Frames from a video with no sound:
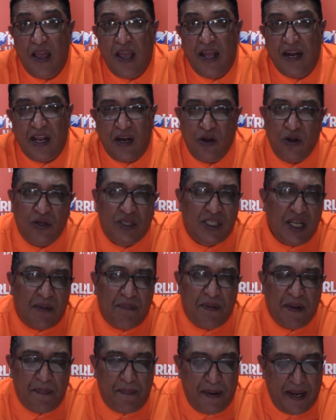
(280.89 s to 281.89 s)
And I looked
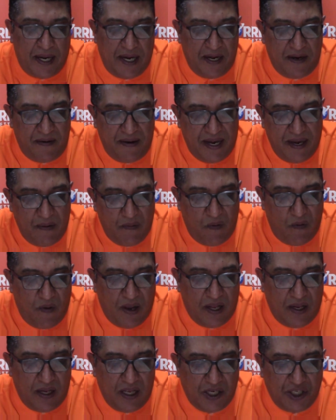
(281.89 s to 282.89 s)
up her pedigree.
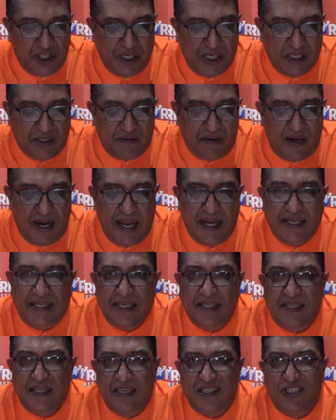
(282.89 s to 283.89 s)
Well, she's
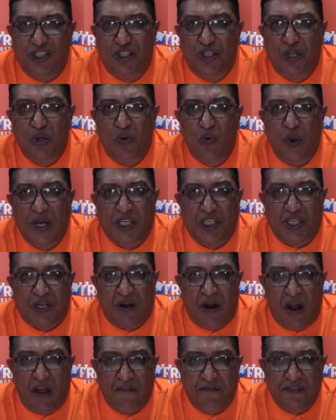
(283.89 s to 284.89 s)
related to
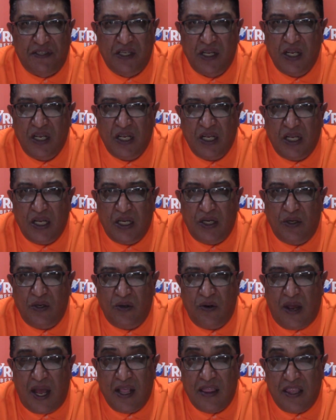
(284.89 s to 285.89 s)
Witchcraft,
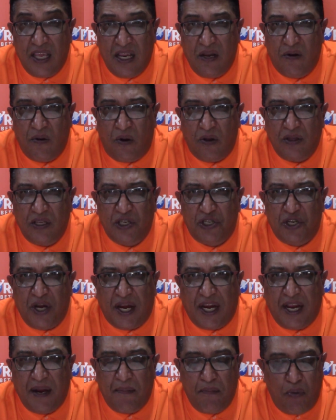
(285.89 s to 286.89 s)
who I think won the
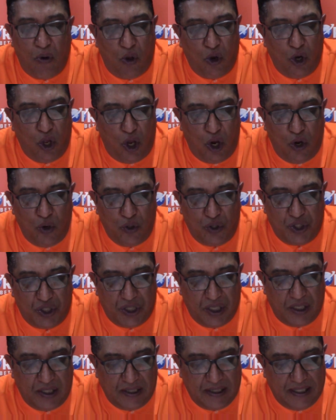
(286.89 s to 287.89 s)
Track and Ball Oaks.